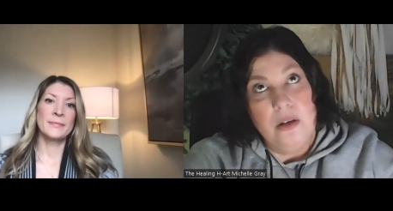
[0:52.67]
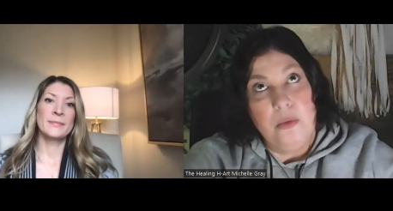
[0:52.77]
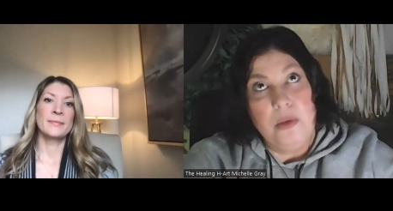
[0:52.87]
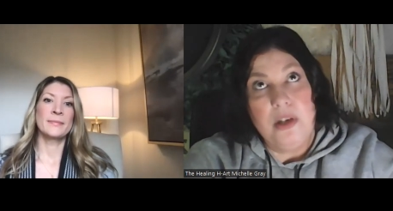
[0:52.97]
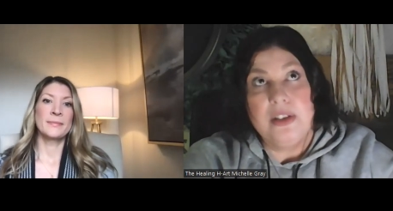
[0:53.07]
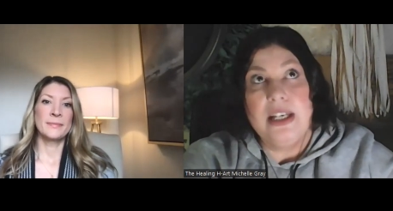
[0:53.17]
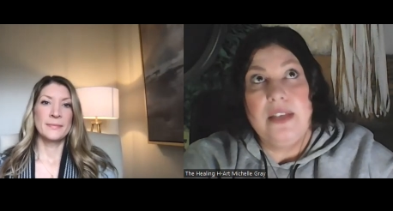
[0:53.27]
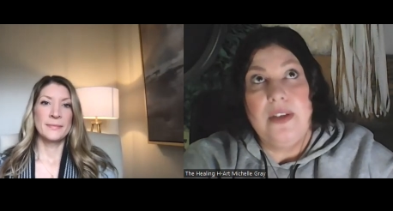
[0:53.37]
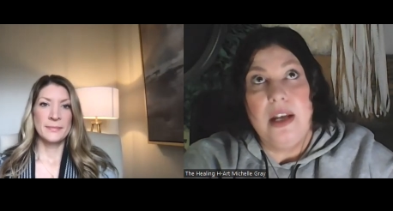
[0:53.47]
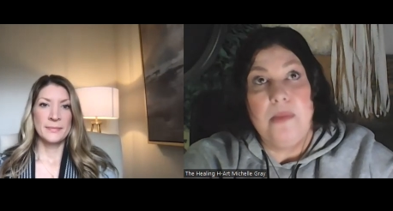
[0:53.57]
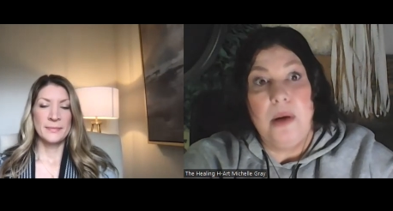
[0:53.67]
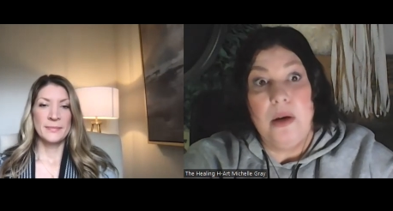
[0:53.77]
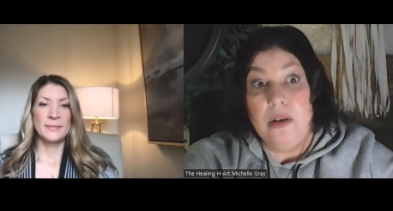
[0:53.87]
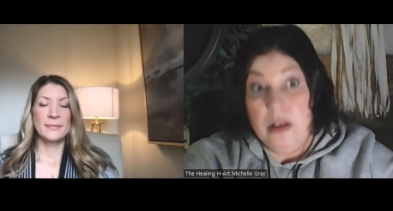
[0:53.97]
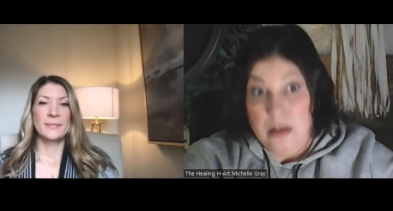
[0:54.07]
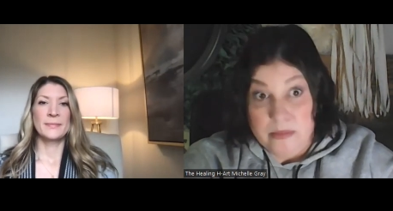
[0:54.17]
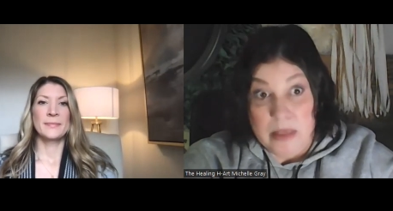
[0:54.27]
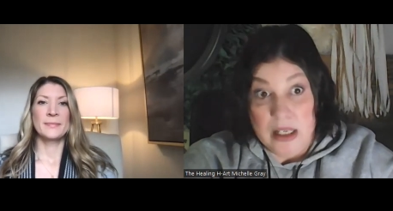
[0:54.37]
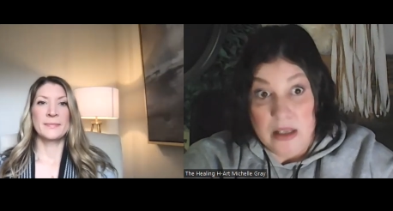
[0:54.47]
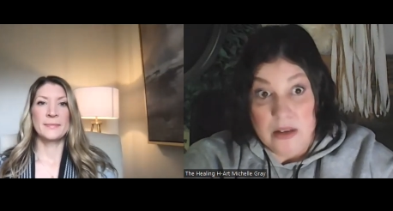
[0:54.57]
Speaker 1: we could say that about
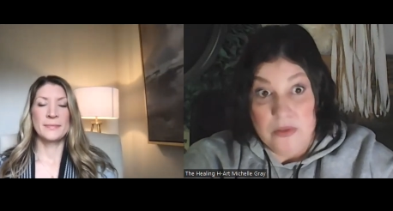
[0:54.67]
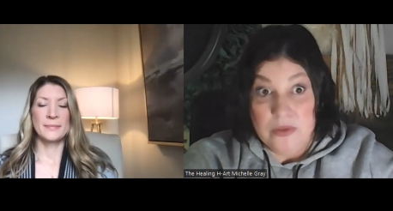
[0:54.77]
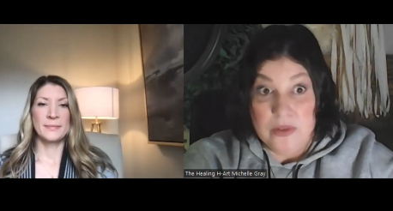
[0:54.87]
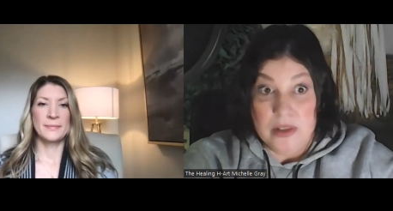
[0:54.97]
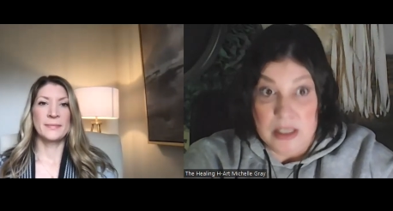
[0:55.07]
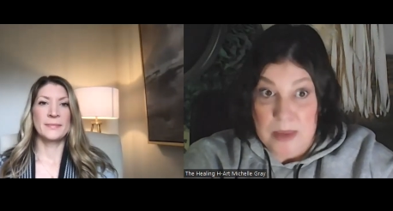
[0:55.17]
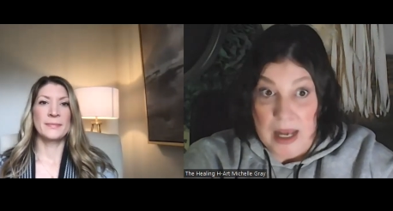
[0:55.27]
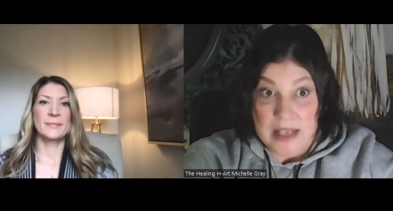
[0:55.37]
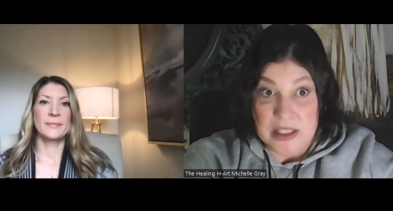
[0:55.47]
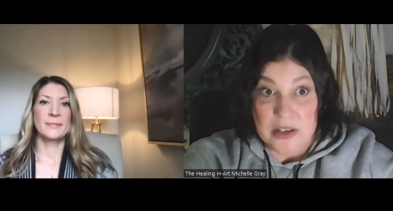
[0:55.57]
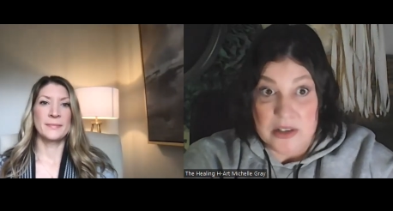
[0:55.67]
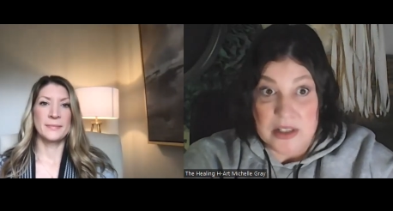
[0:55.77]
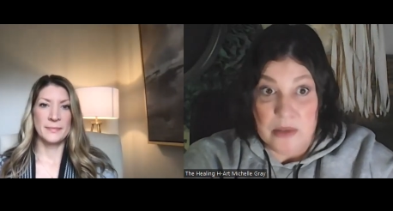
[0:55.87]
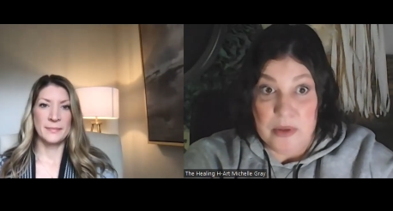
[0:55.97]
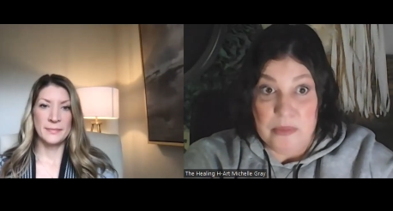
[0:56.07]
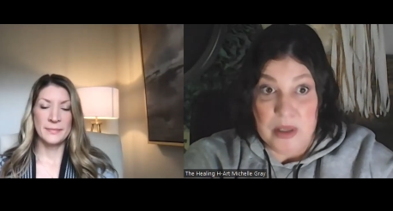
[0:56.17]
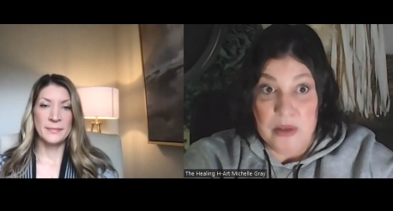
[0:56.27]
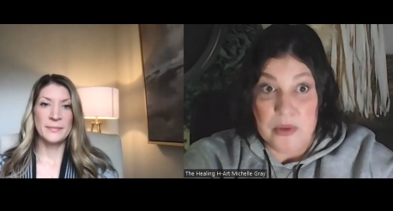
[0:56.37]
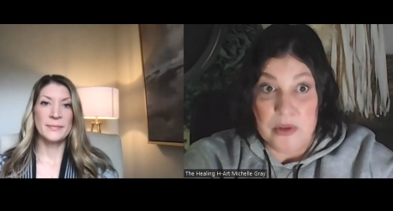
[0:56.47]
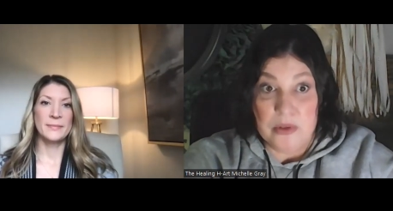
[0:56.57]
many of these past years that we've been
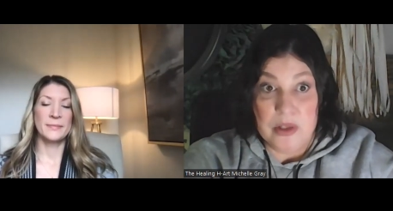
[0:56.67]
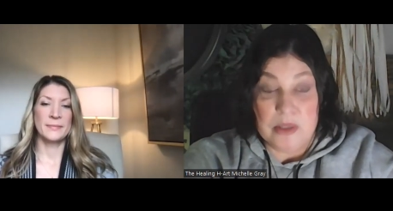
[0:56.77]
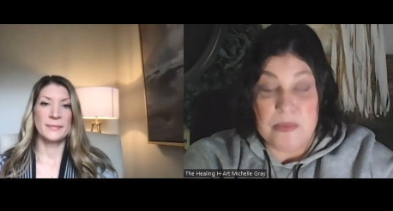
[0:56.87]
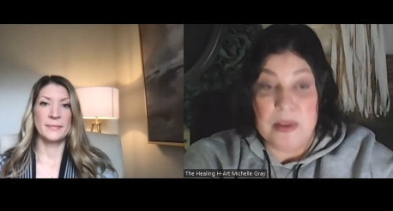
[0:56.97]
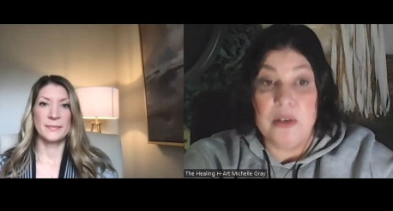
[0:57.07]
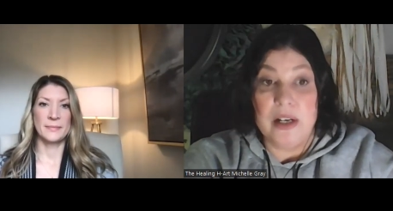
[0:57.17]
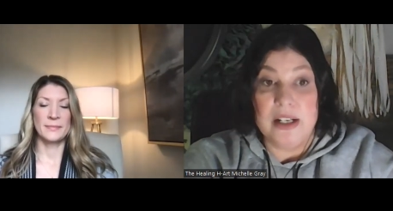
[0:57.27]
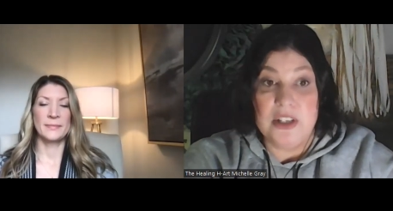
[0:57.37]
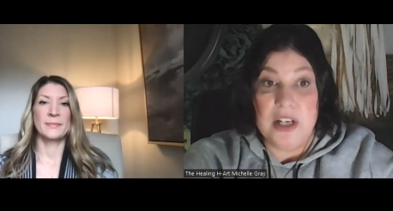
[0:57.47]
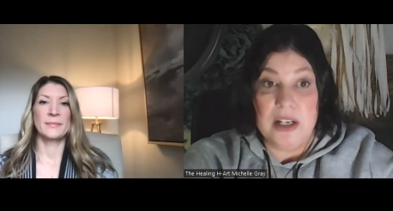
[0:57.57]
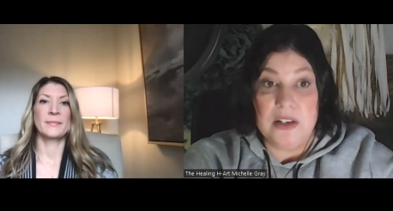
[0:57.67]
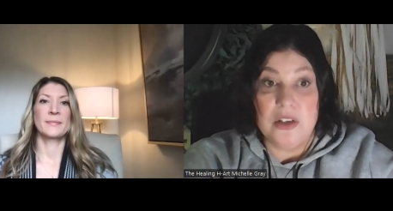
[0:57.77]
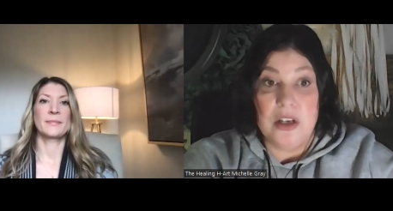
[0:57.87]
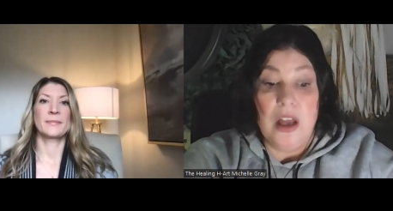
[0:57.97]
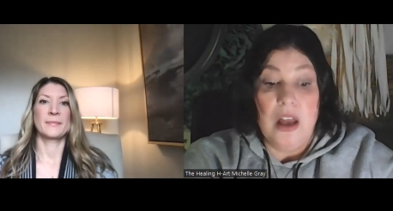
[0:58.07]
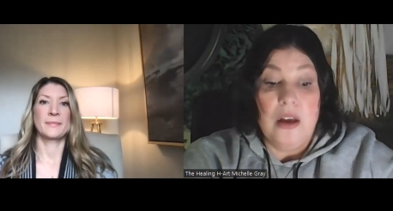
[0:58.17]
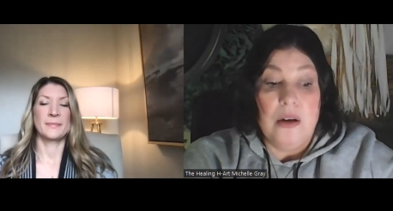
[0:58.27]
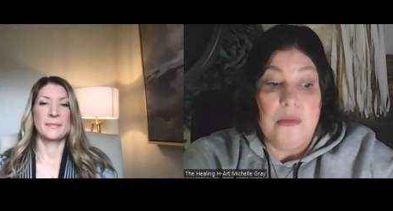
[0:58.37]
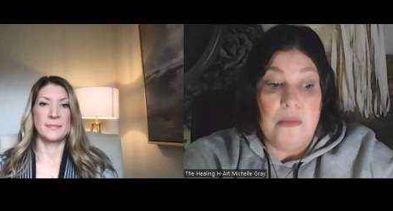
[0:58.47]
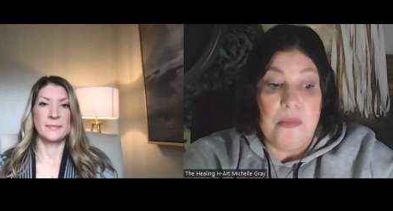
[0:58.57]
through. There's been great change.
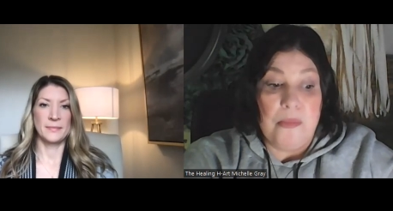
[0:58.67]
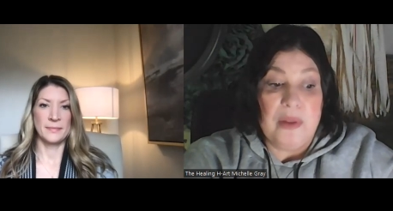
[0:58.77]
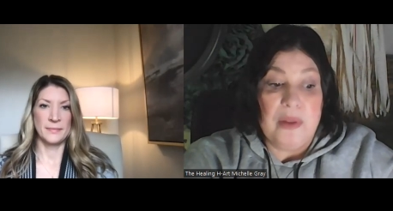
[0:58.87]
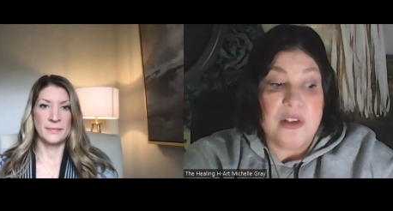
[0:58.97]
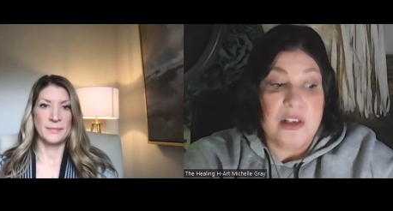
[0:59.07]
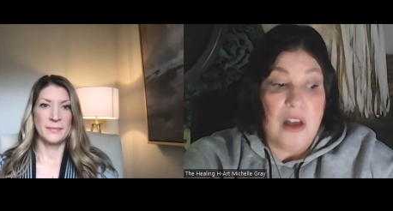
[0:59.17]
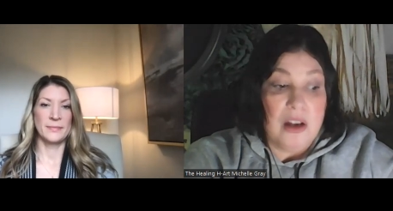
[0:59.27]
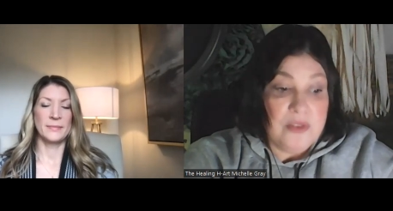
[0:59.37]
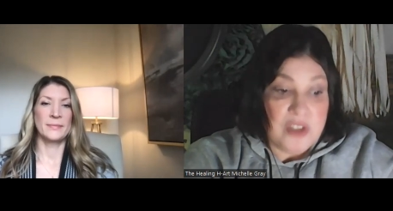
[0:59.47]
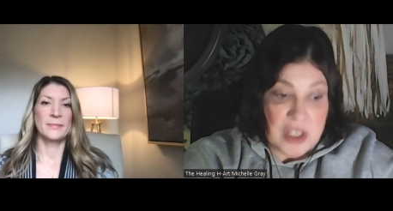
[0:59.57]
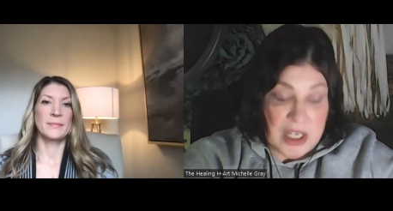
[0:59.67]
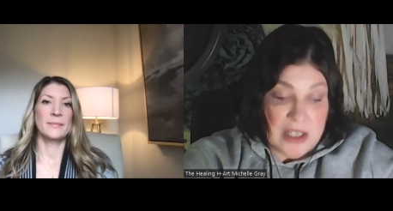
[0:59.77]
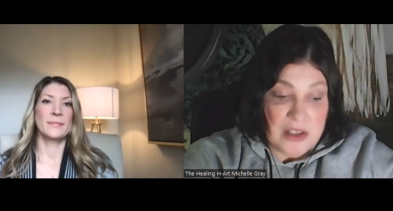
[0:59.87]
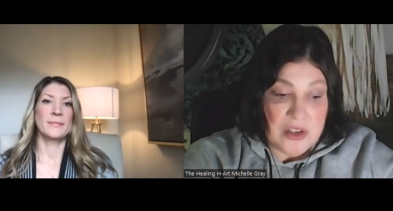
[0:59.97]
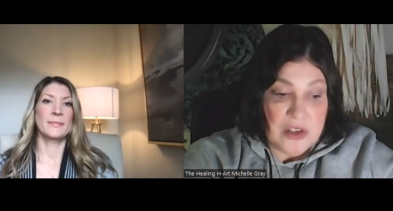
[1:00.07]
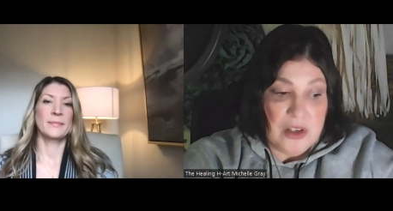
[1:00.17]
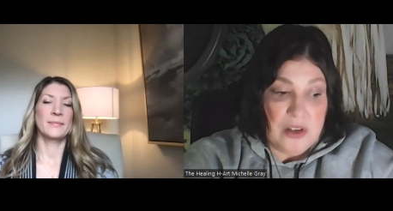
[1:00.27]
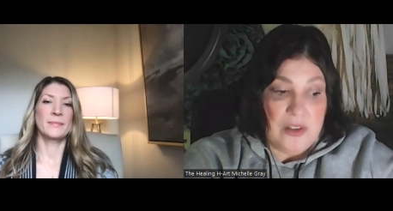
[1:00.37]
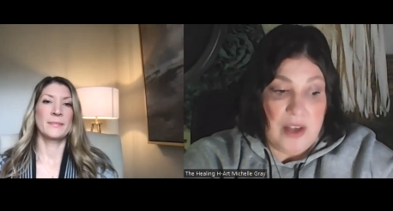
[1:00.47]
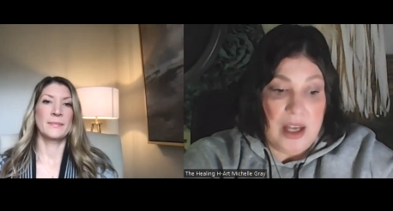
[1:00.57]
Mm, but there's a lot of change
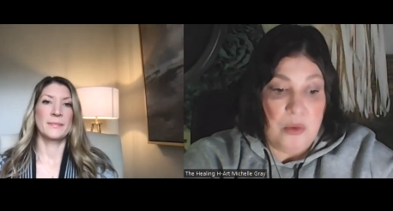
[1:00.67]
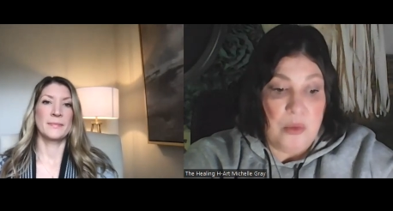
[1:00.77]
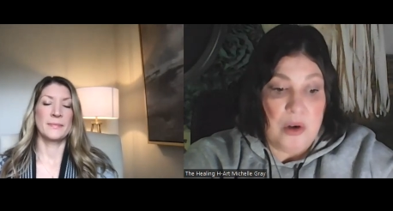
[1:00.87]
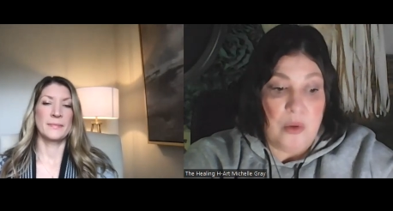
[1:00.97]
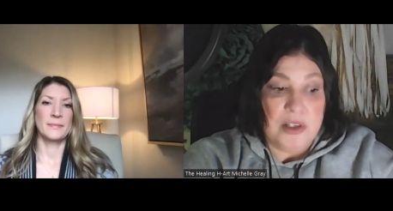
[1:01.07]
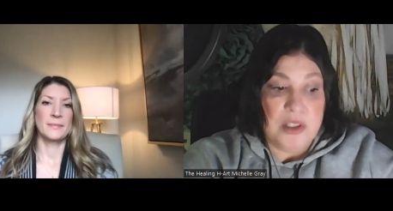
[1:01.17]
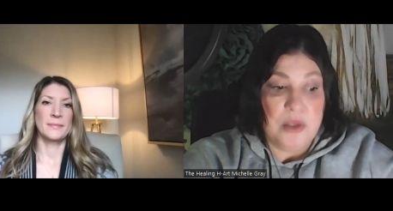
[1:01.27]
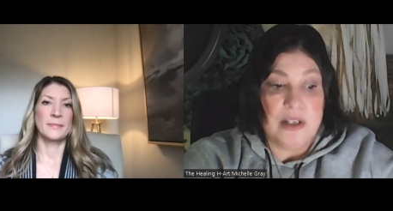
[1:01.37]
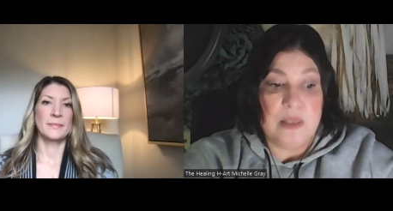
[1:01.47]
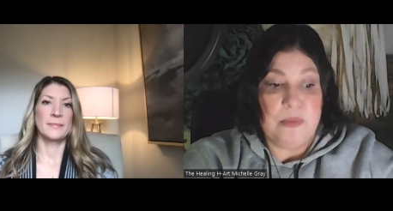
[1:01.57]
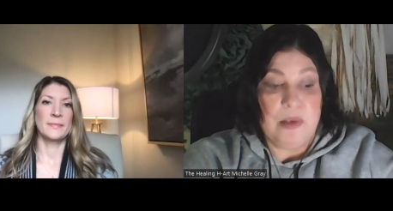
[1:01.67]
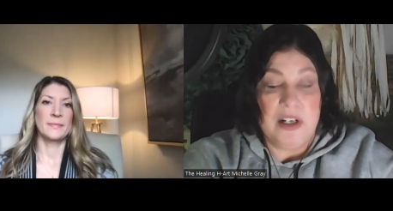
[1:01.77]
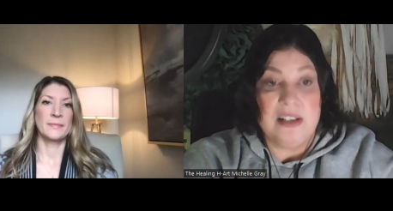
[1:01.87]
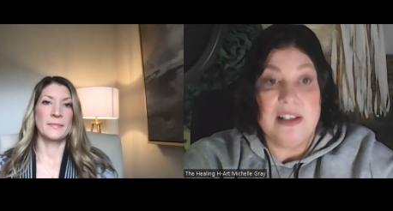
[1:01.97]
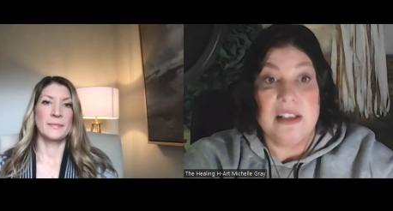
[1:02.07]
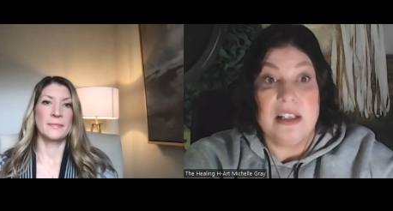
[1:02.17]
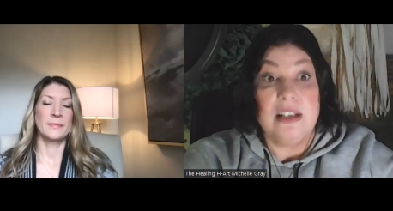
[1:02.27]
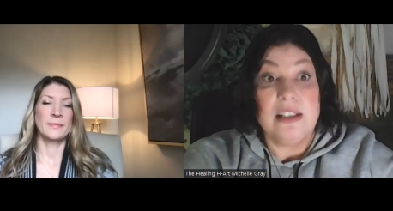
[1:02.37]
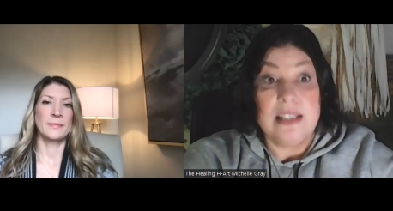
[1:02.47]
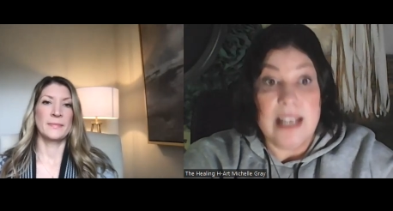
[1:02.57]
that we're going to experience as a
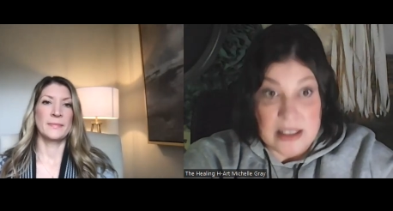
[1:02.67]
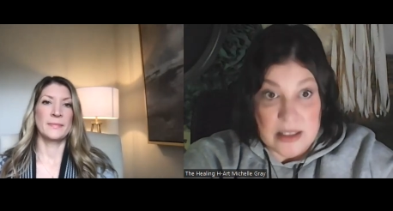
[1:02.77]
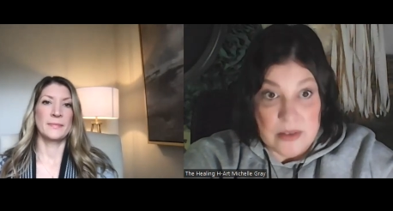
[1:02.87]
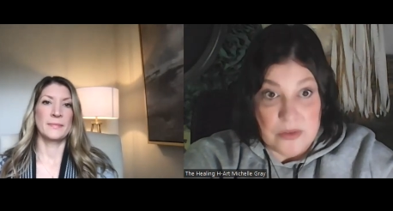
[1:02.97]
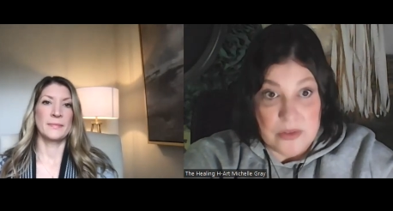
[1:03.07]
collective.